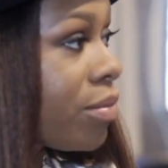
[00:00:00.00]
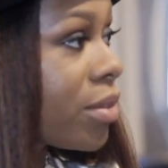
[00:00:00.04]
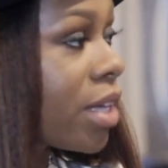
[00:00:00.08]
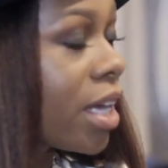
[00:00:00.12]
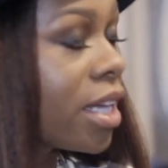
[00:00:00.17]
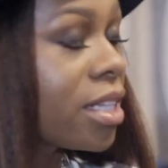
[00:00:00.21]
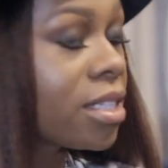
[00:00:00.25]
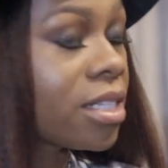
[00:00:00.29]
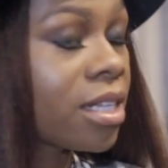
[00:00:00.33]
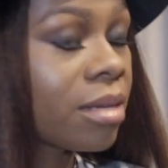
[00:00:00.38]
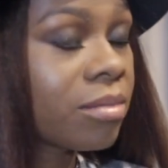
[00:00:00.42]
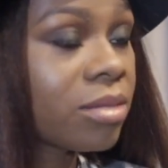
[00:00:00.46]

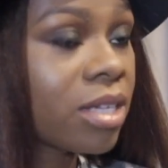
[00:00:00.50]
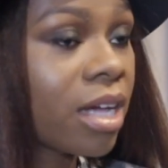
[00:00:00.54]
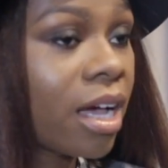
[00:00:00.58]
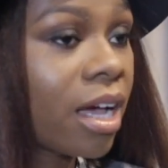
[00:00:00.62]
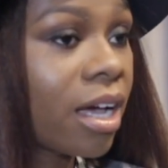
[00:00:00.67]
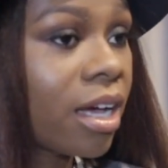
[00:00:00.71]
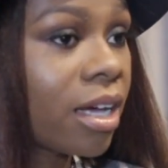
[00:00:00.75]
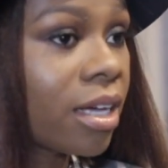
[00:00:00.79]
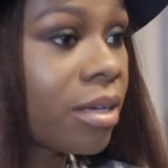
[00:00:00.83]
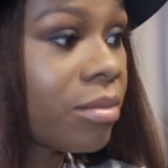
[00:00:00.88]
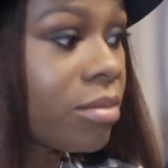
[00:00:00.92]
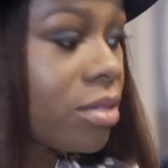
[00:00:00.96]
And
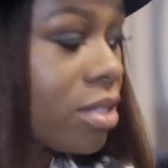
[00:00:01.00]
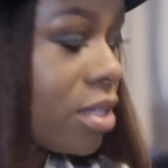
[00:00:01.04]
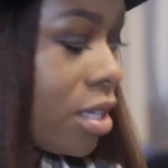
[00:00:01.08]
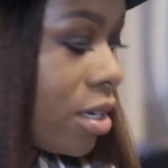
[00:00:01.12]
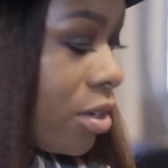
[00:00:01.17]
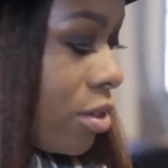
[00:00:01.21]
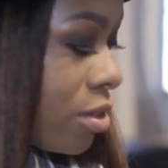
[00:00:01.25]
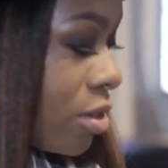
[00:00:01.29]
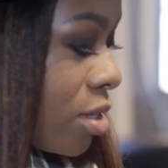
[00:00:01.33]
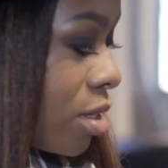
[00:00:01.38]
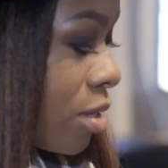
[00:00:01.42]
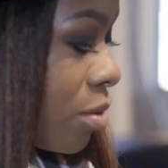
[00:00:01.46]
sometimes
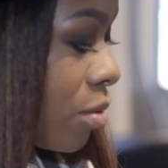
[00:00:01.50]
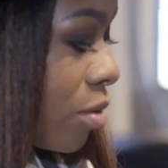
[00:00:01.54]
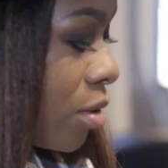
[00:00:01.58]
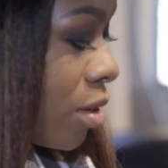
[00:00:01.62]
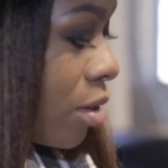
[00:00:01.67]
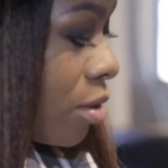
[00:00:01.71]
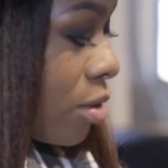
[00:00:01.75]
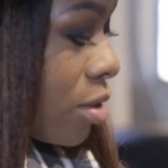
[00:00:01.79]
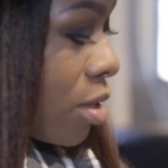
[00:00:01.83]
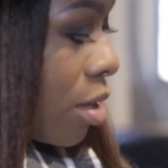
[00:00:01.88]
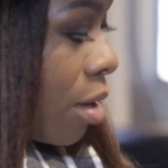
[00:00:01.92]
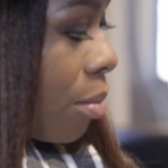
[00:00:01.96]
there's
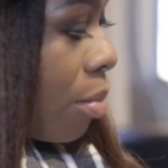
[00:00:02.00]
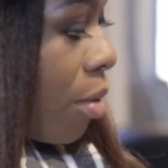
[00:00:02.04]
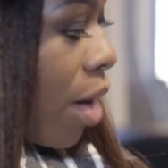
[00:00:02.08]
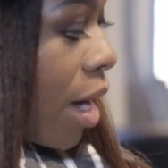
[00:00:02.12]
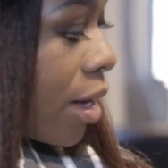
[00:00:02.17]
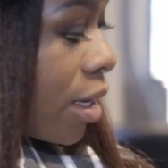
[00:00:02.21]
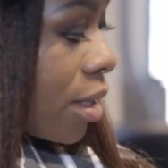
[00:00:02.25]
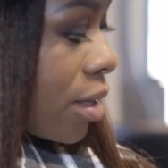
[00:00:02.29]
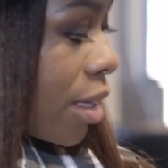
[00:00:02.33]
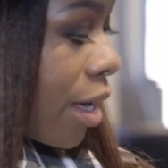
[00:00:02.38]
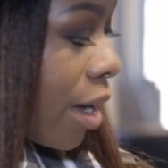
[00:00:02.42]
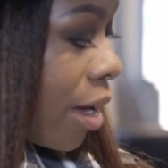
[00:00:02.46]
a
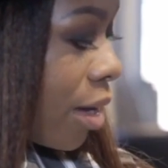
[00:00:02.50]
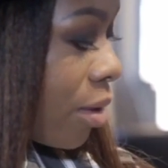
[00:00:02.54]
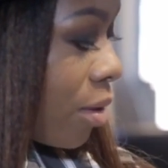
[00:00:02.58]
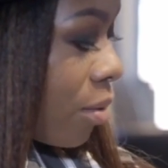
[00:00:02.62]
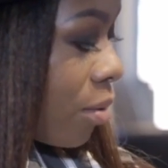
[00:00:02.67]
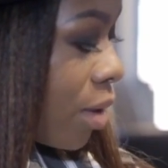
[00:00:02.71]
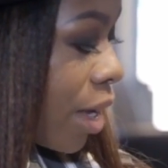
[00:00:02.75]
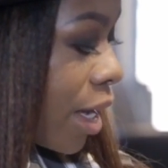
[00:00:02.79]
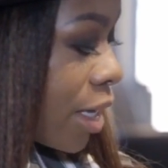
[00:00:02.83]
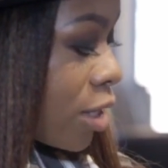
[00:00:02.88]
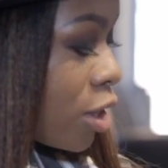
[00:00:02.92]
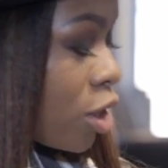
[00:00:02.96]
product that
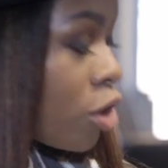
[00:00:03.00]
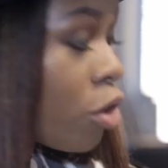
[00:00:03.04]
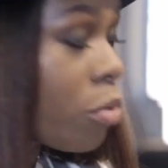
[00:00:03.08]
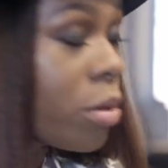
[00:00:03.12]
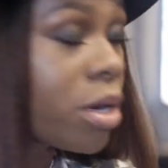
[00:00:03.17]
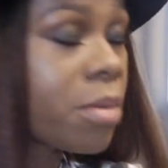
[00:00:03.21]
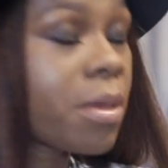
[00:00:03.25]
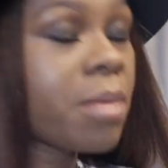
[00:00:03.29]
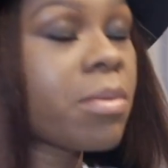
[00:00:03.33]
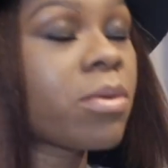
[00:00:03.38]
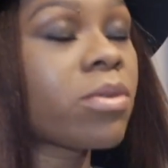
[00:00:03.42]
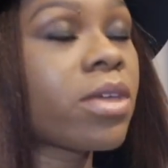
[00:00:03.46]
we had so
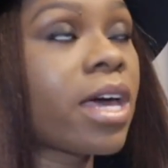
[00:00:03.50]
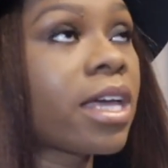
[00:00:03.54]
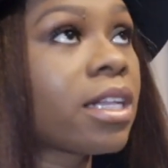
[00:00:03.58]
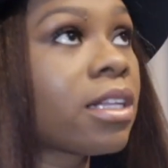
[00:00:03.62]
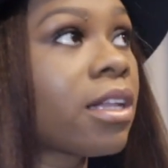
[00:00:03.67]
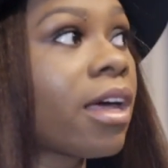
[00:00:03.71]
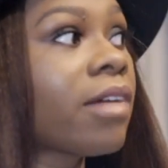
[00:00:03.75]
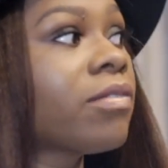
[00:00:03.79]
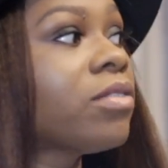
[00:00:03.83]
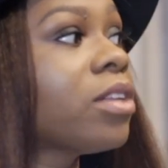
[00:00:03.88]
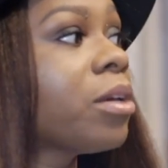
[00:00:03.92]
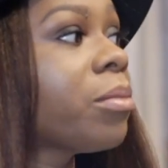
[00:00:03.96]
many people that
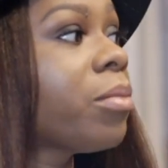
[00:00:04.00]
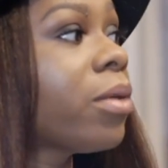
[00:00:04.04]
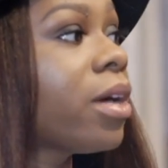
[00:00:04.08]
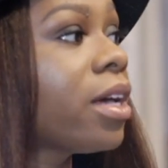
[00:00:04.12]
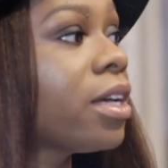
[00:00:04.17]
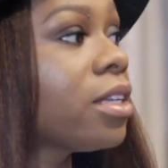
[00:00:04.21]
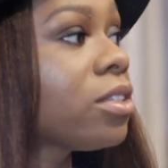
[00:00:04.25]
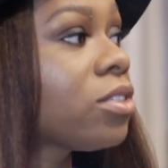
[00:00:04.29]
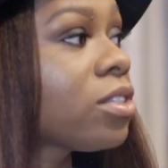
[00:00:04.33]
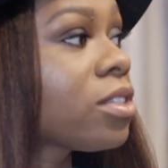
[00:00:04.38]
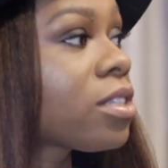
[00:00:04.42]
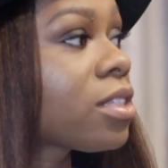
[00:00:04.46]
loved it, but
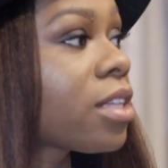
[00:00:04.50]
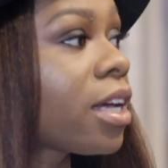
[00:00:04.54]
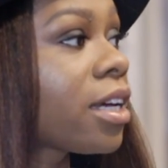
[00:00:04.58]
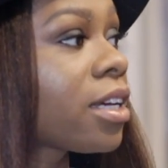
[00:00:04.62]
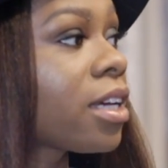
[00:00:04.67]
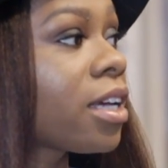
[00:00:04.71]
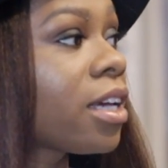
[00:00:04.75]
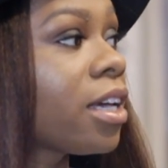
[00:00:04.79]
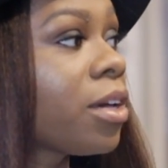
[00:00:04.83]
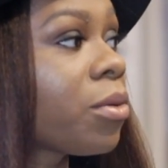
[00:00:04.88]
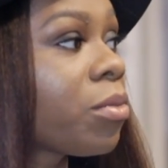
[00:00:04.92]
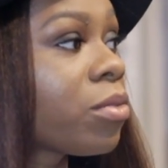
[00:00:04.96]
it's just
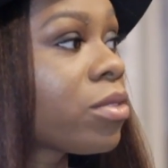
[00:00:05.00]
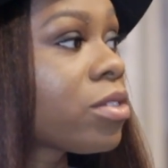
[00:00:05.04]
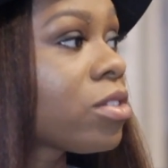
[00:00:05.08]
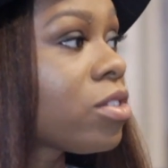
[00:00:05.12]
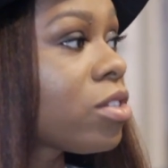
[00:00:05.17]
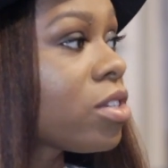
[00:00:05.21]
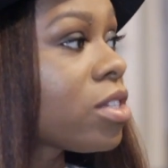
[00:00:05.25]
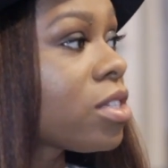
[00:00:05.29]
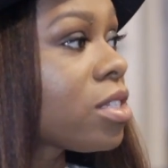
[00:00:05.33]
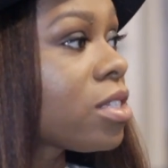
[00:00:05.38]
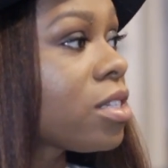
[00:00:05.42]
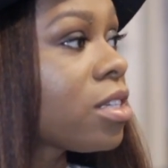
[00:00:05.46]
it was
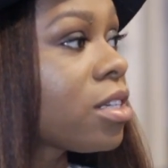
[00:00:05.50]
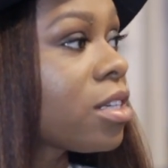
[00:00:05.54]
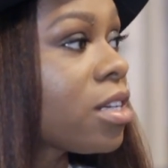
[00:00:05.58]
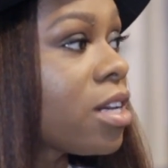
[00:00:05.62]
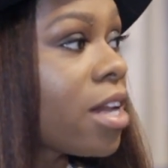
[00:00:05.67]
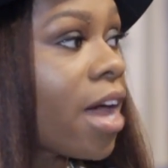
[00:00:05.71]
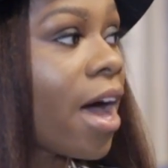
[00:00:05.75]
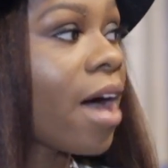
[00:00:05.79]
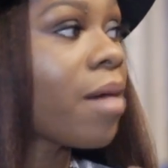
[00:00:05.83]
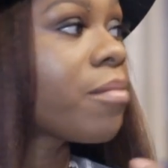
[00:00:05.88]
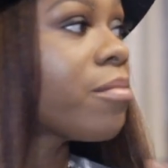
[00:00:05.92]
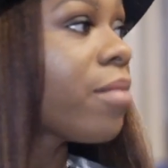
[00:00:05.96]
just
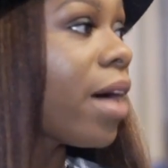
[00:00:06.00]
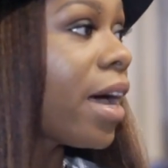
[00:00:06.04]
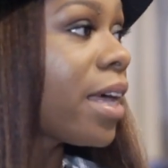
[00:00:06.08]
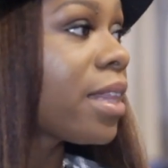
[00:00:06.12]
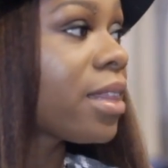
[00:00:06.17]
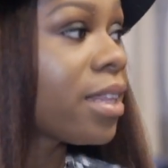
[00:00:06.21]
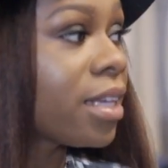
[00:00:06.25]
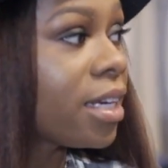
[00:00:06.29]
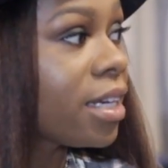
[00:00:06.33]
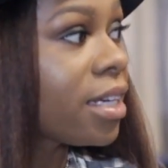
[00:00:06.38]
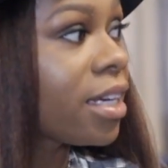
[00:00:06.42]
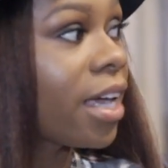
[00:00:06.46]
not my
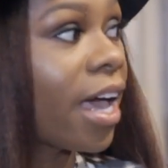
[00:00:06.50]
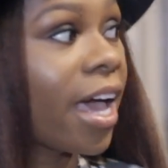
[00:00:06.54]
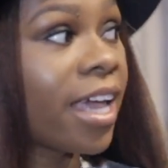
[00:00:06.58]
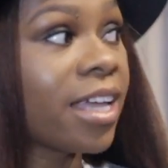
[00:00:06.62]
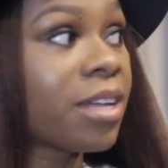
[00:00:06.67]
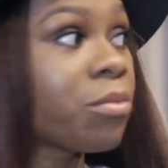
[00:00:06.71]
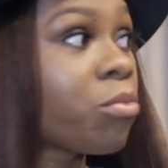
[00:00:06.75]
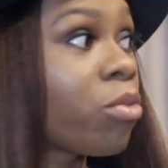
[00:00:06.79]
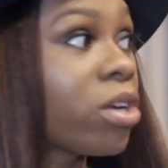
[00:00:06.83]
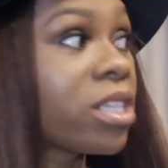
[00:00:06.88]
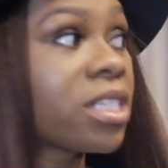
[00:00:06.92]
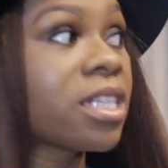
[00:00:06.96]
thing.
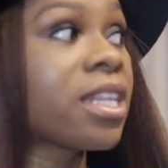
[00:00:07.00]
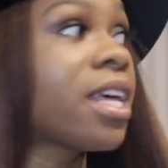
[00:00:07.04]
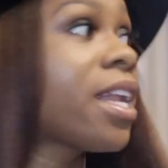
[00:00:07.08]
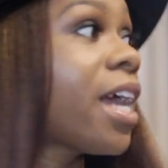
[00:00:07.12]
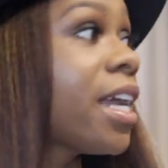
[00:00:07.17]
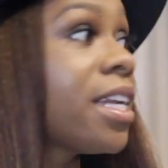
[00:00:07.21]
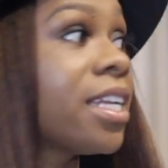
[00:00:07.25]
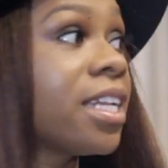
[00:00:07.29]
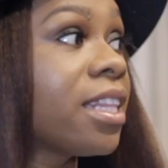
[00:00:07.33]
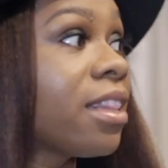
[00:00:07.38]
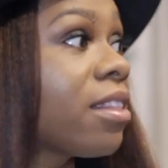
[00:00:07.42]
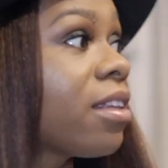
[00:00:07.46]
It wasn't that
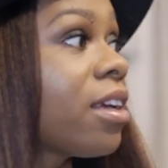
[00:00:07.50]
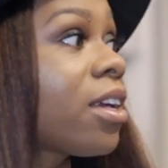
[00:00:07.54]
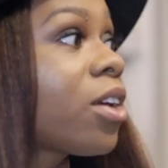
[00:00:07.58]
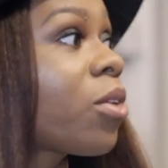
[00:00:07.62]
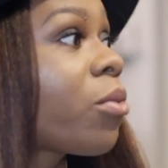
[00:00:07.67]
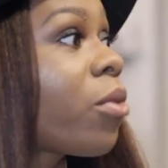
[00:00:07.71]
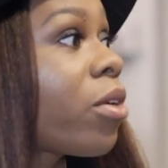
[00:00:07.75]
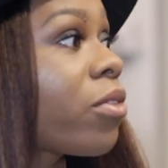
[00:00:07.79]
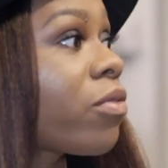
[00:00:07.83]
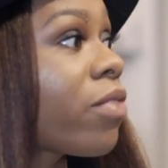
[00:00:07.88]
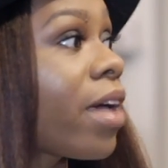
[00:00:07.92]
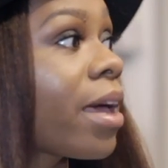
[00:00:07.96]
I didn't think
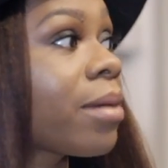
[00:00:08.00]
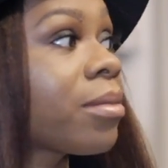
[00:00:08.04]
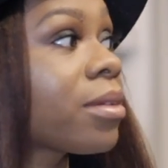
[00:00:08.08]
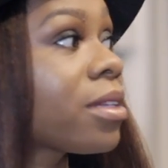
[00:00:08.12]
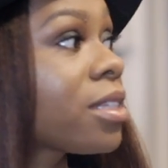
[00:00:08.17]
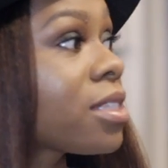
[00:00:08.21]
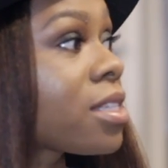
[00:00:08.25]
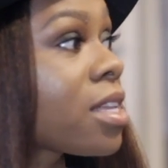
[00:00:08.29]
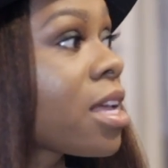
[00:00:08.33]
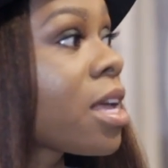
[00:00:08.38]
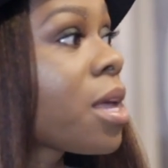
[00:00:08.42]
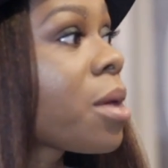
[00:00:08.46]
it worked
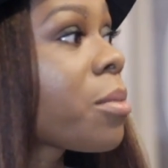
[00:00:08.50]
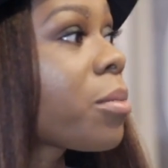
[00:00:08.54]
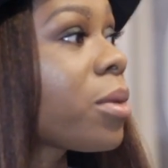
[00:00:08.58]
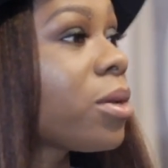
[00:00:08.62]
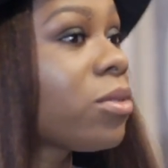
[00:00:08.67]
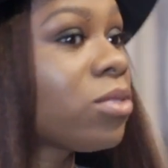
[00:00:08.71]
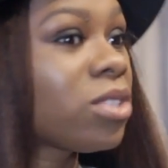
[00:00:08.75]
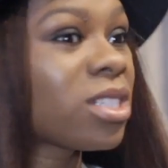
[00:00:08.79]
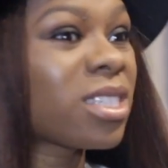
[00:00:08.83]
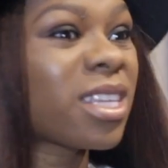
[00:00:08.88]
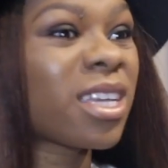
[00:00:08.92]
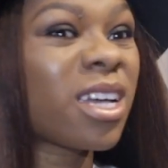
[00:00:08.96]
fabulous, but it
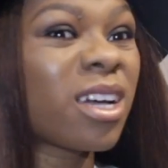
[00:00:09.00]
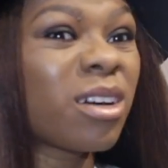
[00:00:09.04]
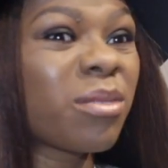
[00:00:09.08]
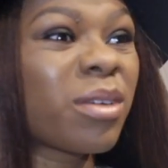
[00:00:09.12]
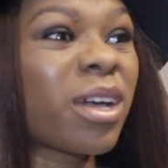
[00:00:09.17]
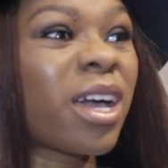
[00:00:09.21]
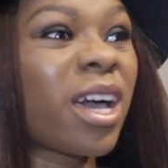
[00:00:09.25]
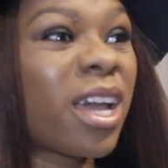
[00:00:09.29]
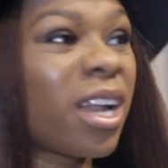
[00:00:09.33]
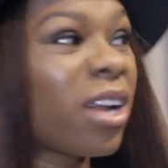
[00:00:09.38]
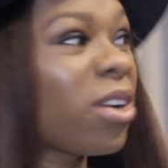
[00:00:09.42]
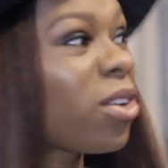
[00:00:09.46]
was just oh
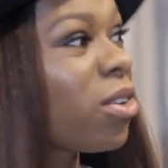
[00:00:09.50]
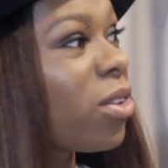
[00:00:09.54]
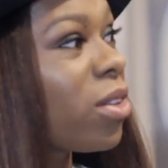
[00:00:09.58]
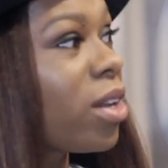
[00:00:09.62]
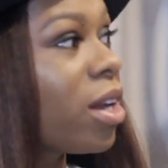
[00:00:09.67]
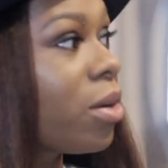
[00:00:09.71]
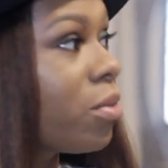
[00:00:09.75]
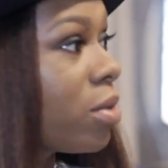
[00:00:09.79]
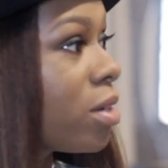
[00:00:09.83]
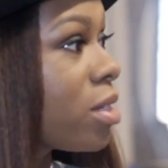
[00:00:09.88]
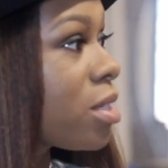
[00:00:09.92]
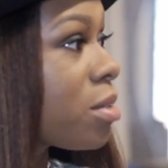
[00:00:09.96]
my God, I don't know that
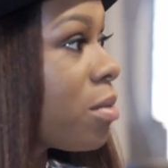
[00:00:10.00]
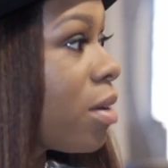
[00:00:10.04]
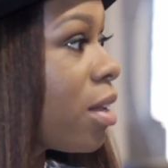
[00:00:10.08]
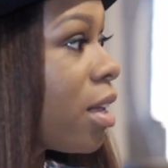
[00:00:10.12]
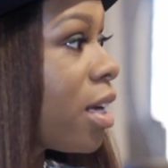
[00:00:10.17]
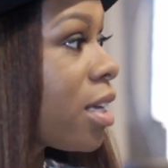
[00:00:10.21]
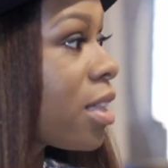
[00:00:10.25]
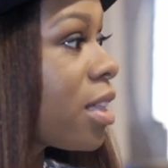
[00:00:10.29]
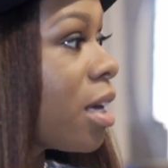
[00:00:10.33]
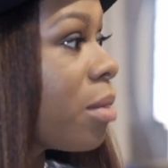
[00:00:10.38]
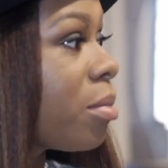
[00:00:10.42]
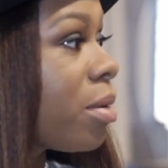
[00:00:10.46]
I want to smell
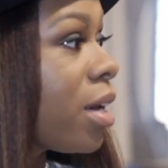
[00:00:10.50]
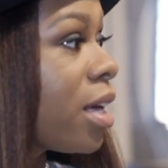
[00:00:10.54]
like that.